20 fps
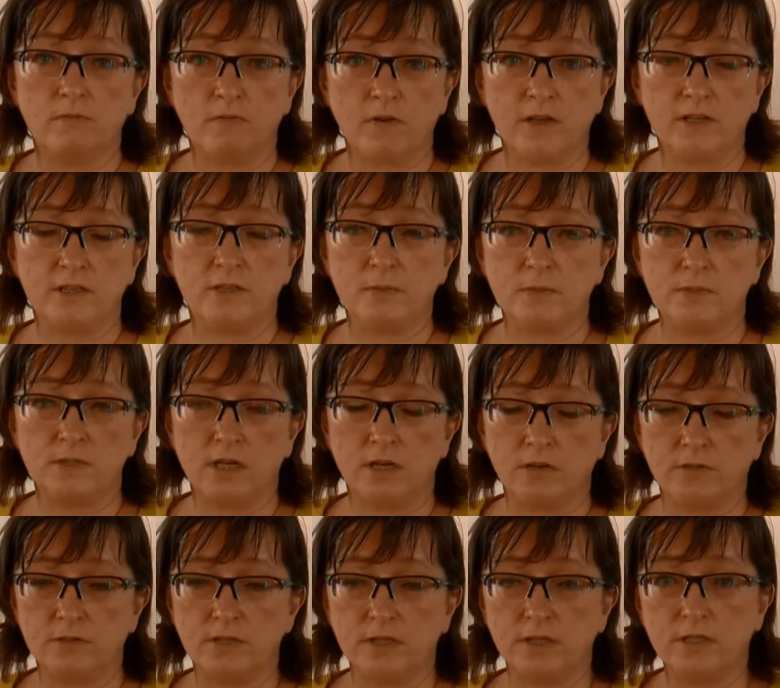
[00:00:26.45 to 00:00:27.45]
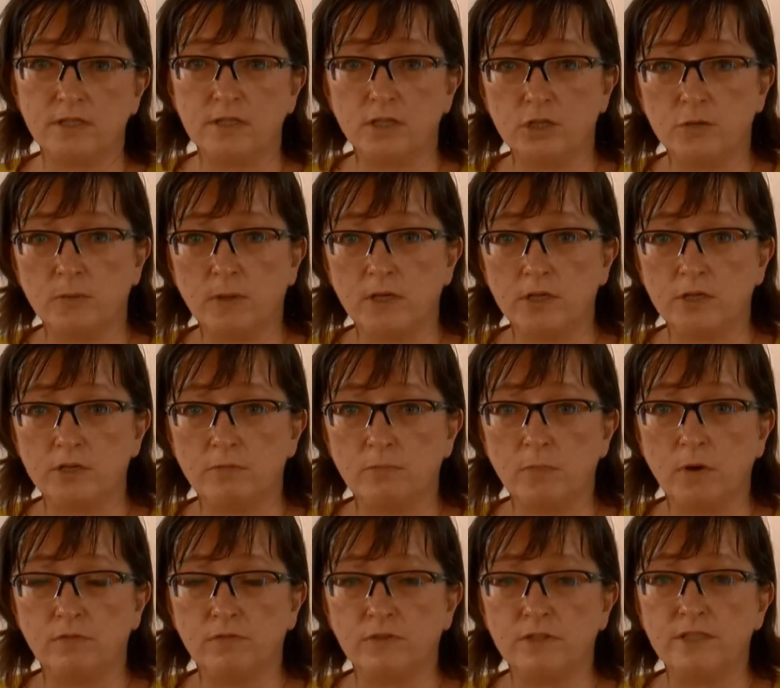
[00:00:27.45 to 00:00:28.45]
finding themselves in a situation
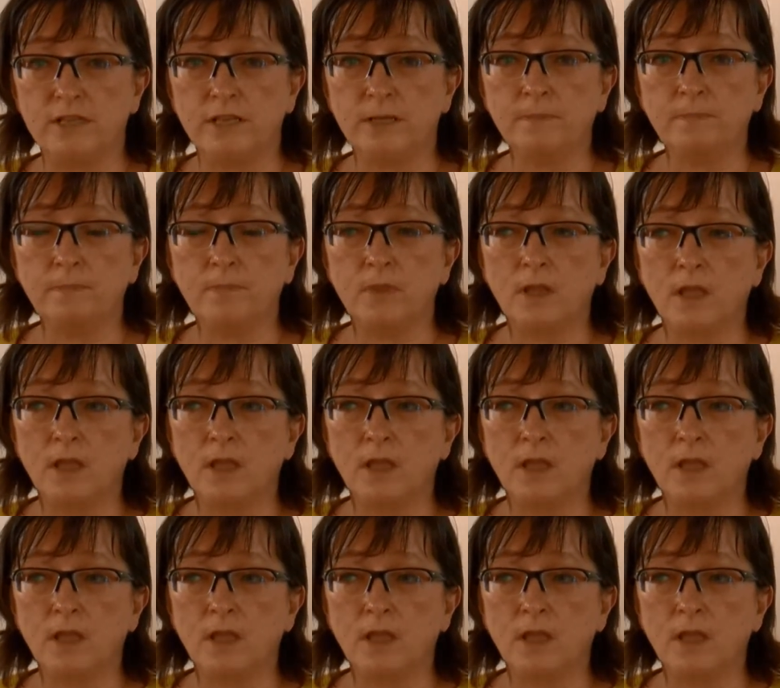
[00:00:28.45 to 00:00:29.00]
of poverty.